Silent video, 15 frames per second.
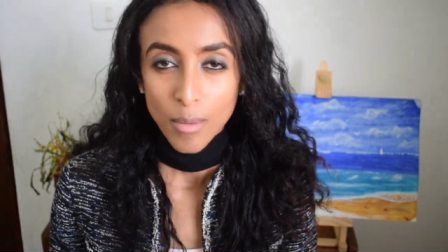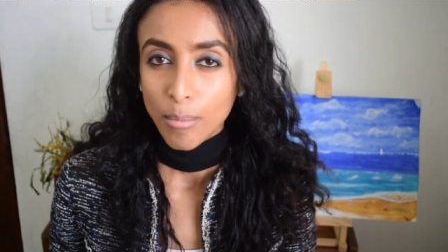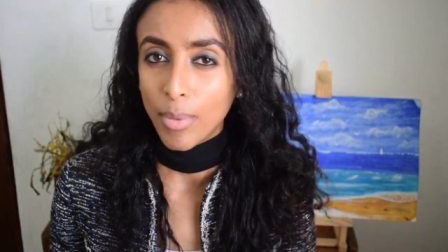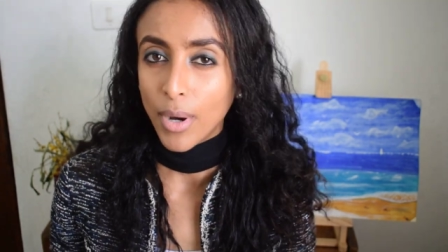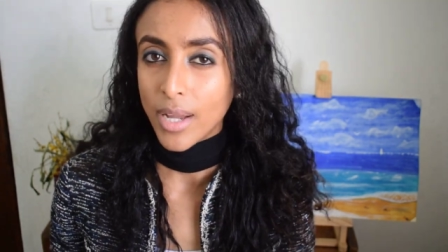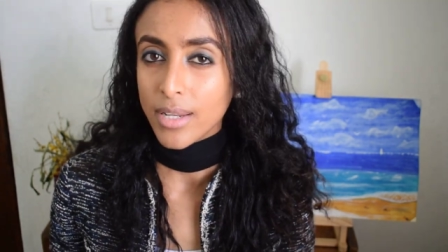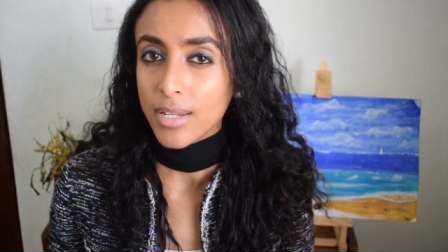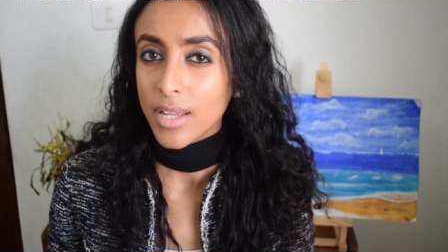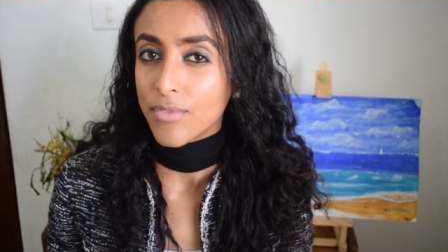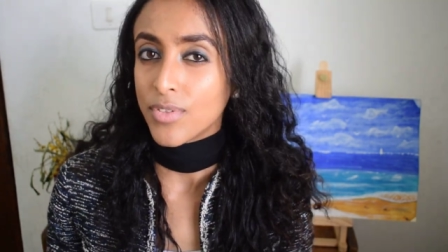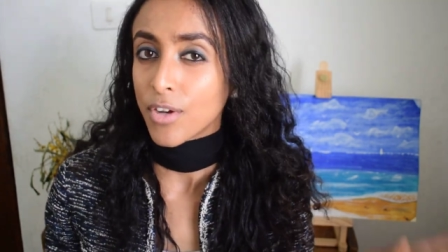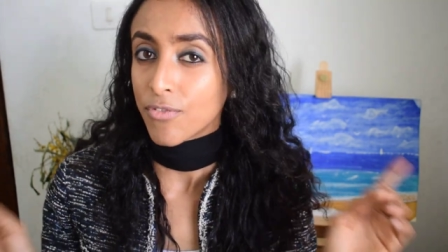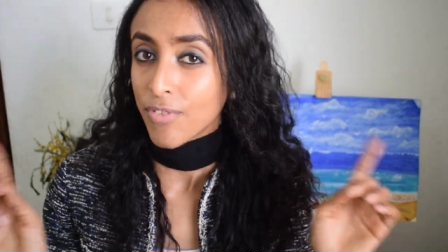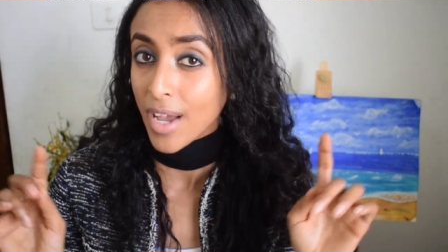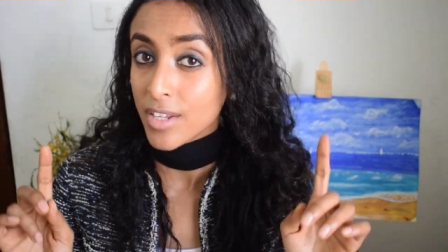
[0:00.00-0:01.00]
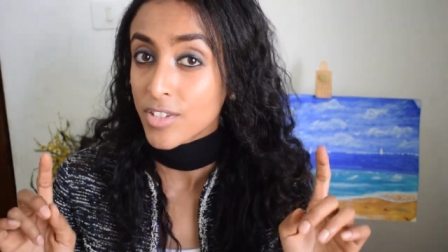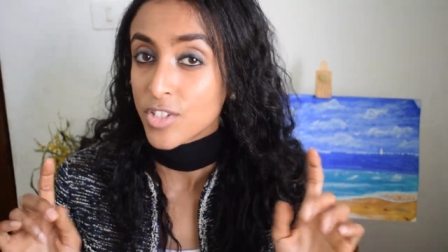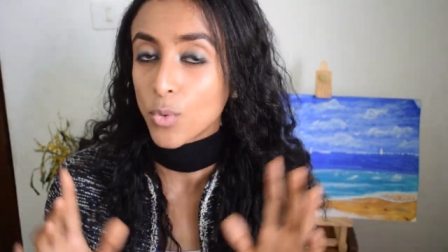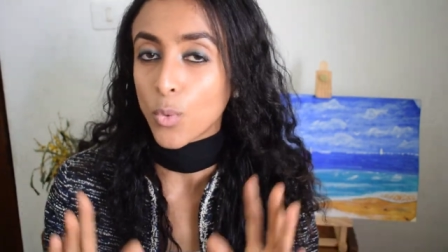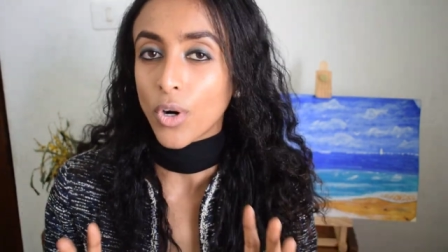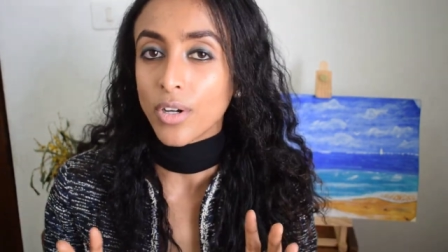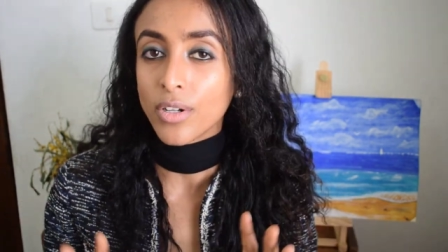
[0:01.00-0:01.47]
But if their fantasy
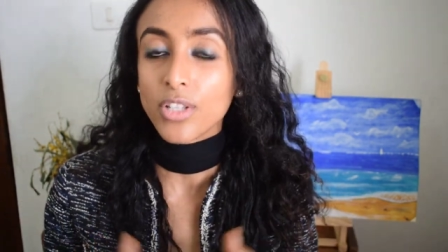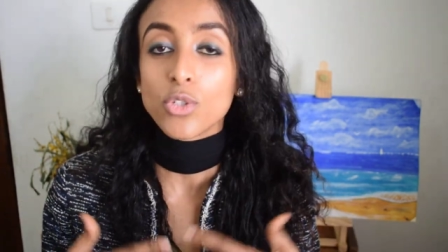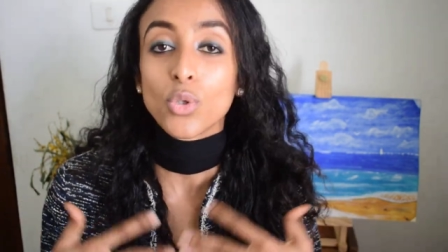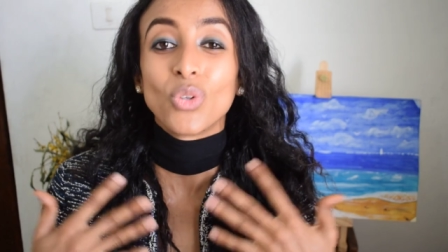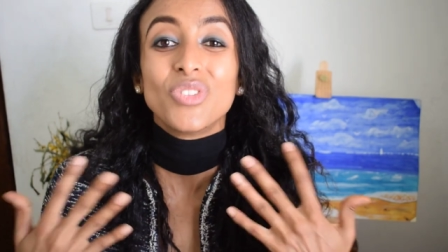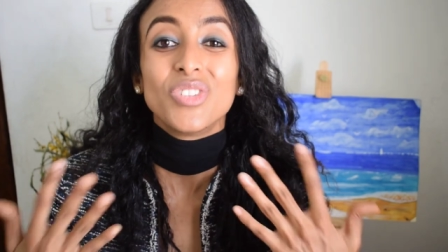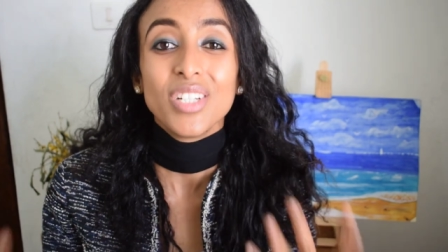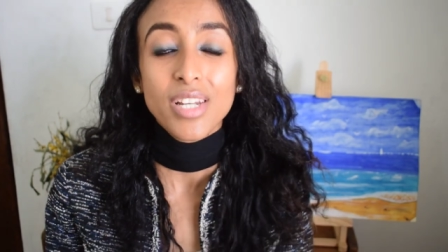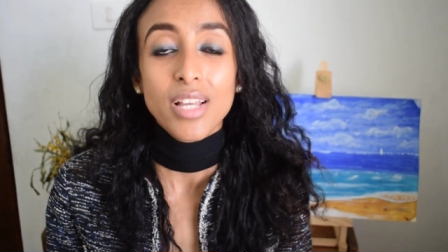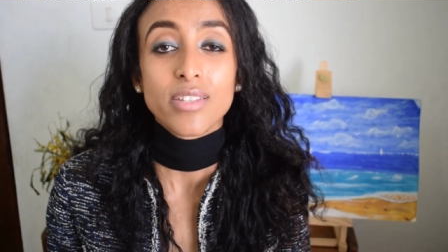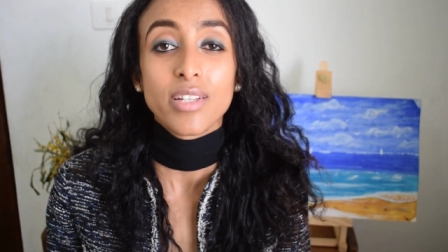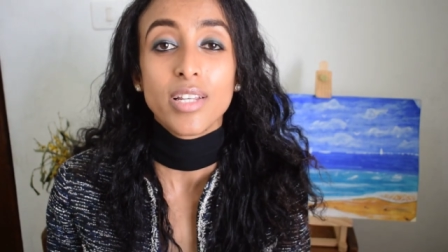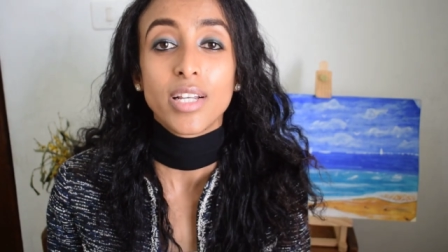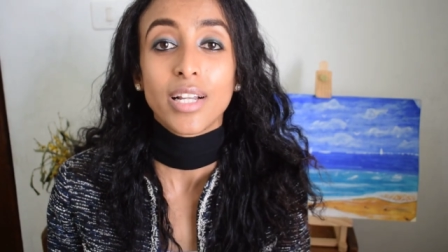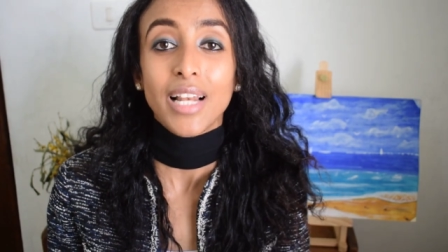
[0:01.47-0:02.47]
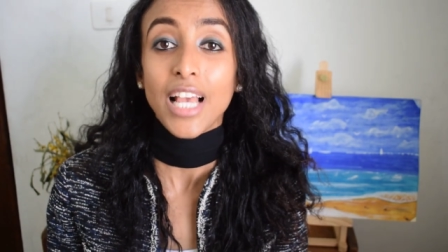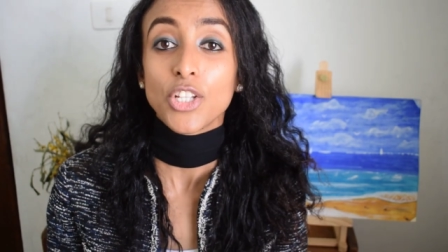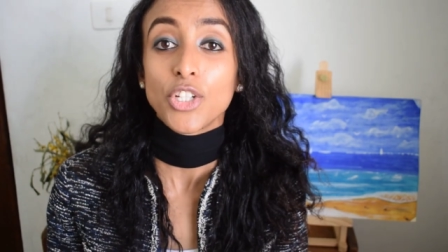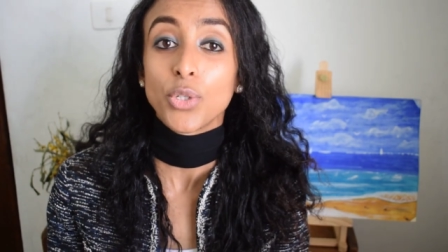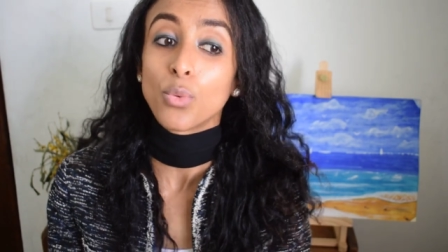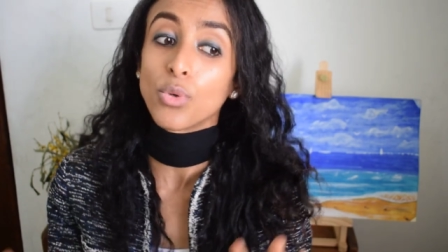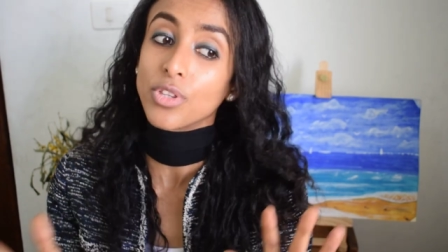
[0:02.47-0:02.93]
world is continuously
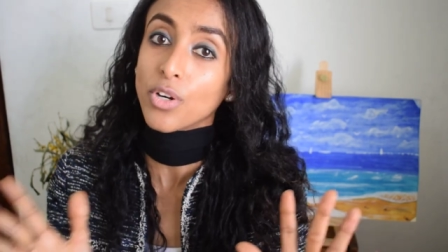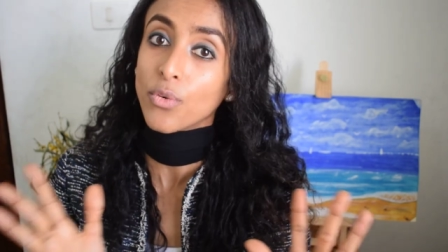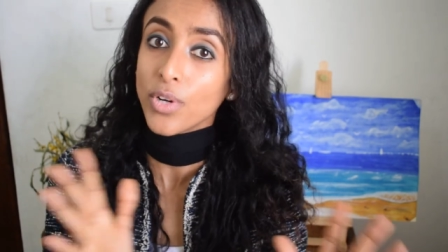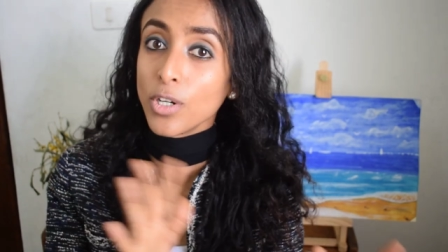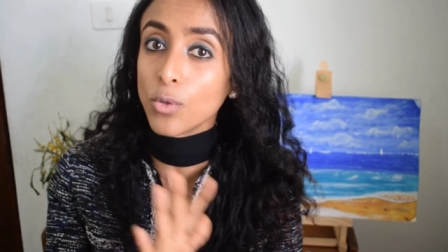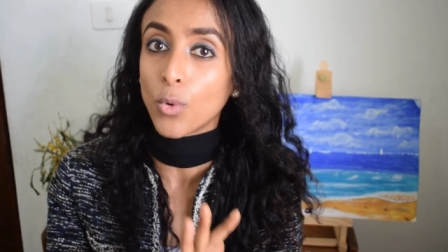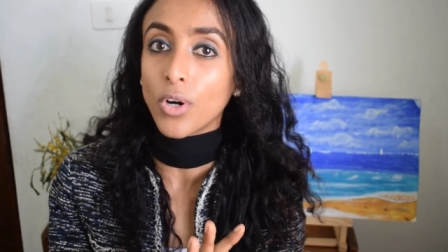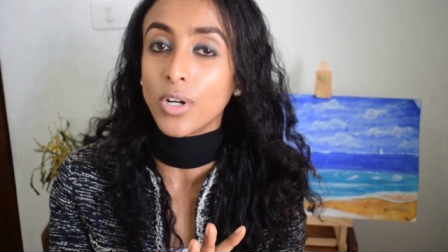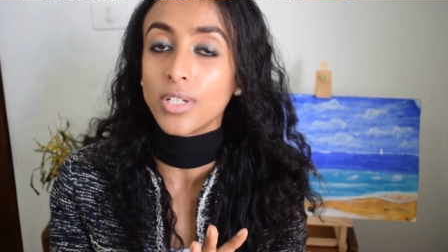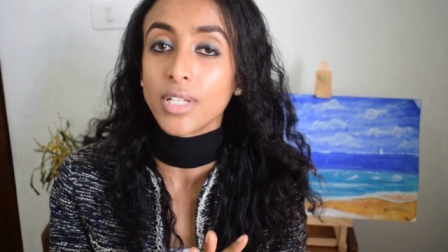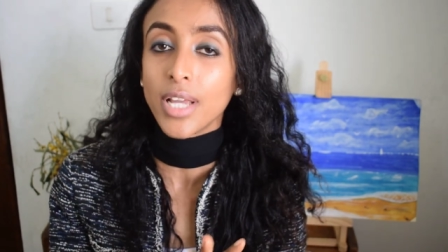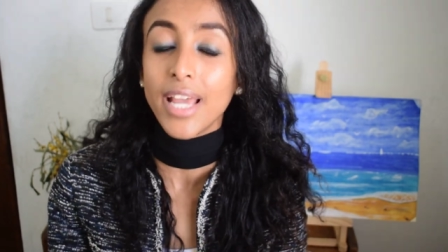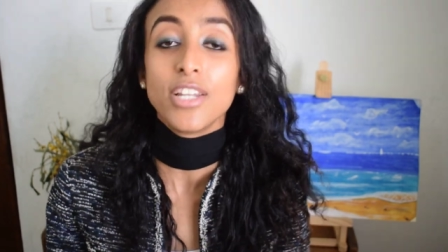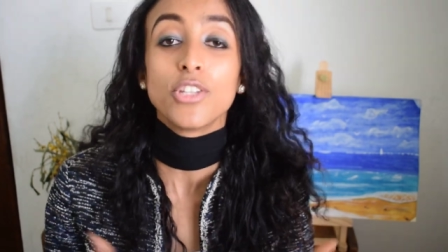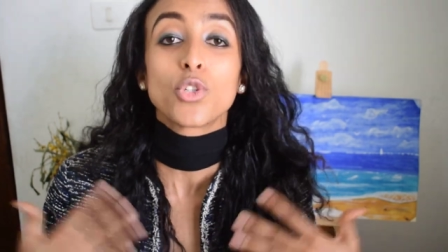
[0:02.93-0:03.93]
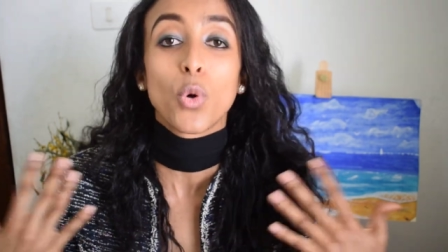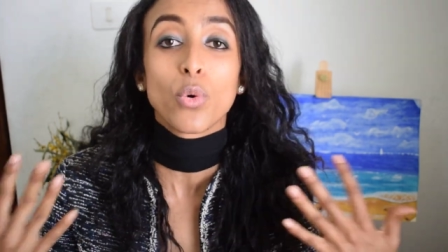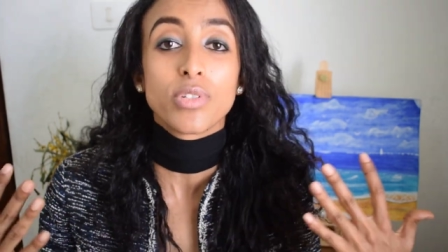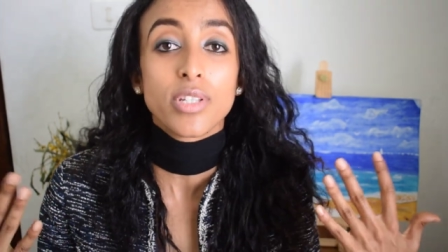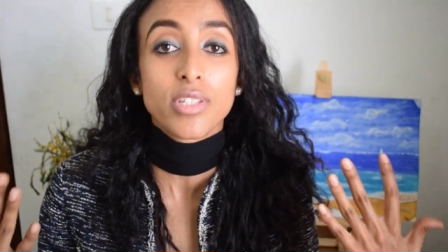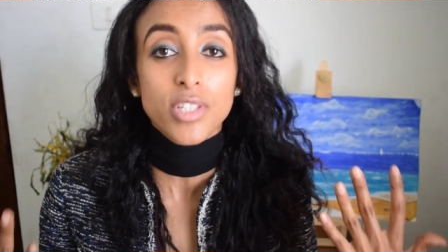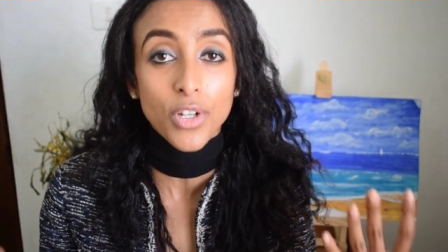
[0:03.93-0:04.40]
clashing with the real world and is
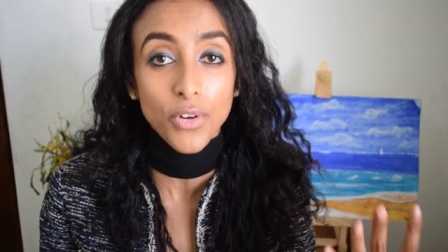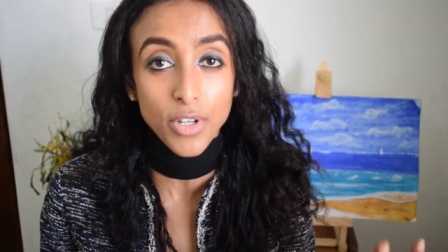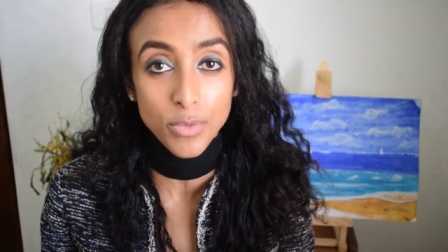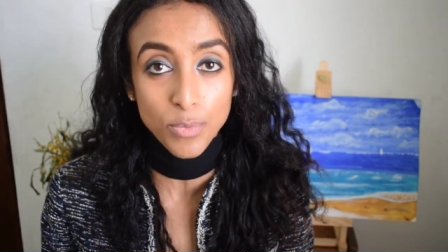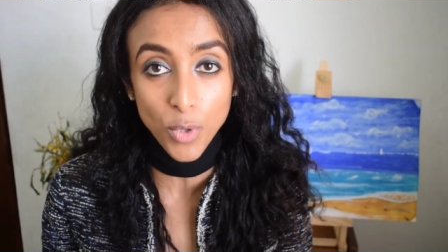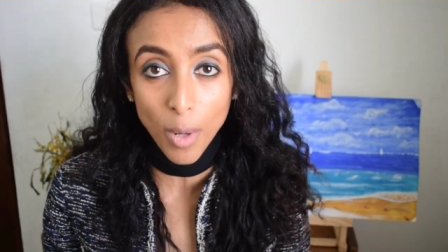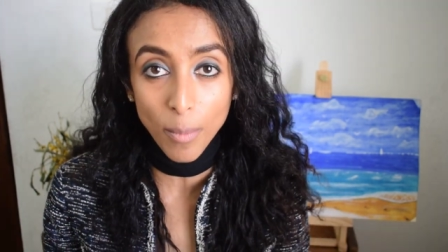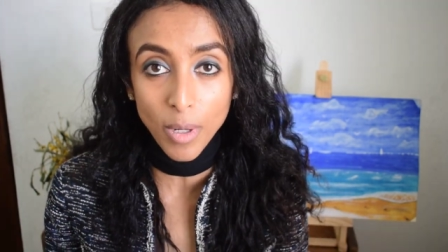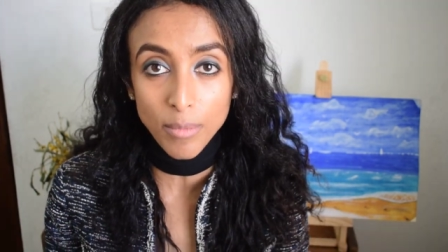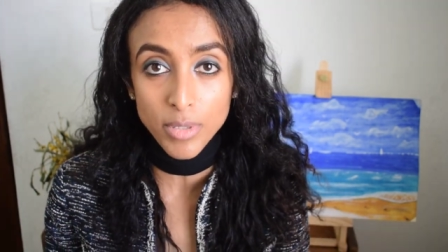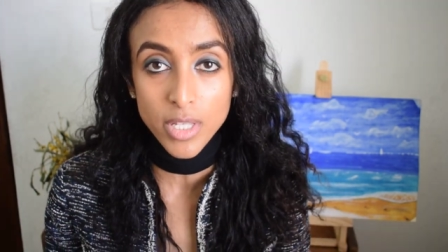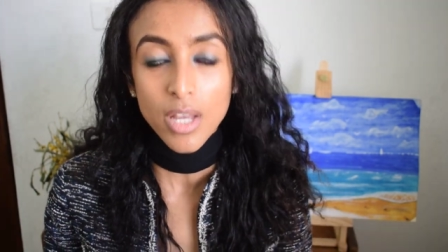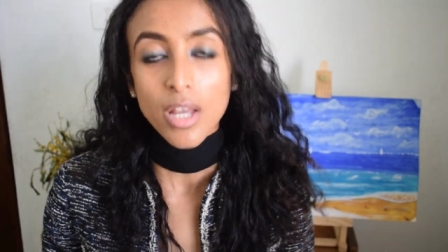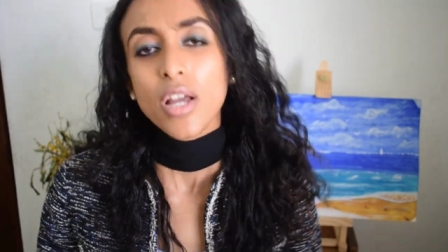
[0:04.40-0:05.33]
causing serious problems,